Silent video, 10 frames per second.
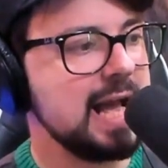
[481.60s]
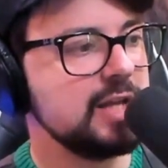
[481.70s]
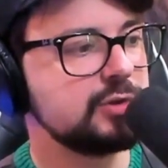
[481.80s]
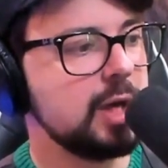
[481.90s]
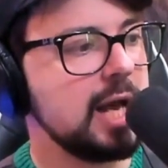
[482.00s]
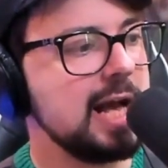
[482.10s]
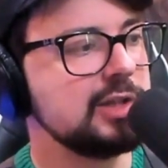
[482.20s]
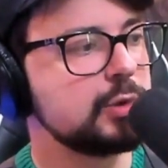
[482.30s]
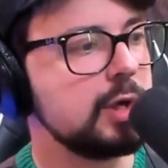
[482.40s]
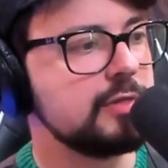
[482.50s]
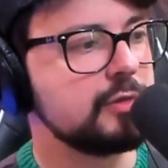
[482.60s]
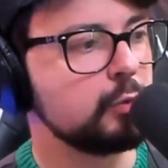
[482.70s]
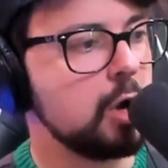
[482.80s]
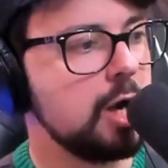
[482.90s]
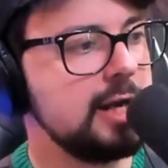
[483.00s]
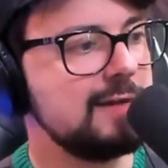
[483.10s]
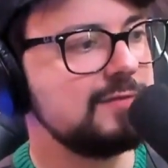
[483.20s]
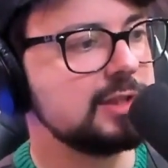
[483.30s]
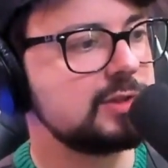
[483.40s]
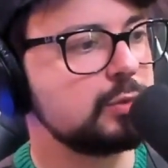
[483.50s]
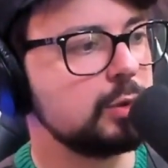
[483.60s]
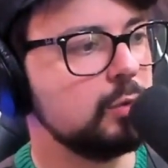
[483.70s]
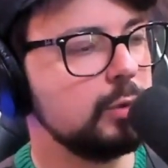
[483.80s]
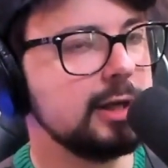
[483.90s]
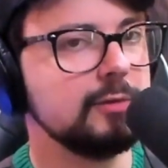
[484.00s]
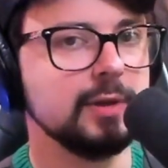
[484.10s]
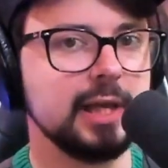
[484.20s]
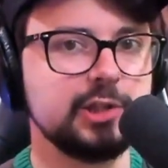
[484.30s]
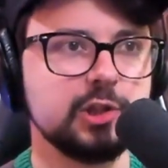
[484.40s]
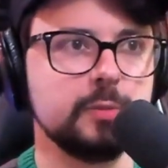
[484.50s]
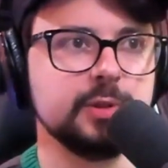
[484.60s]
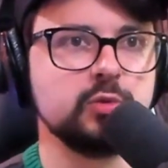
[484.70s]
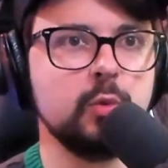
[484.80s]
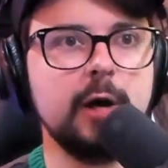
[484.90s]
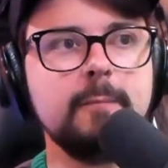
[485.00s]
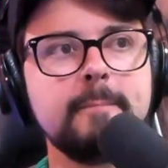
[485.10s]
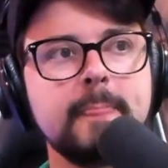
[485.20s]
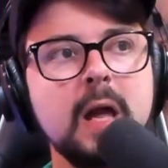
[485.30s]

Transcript: Ezra? Ezra and Thrawn have this sort of weird relationship as well,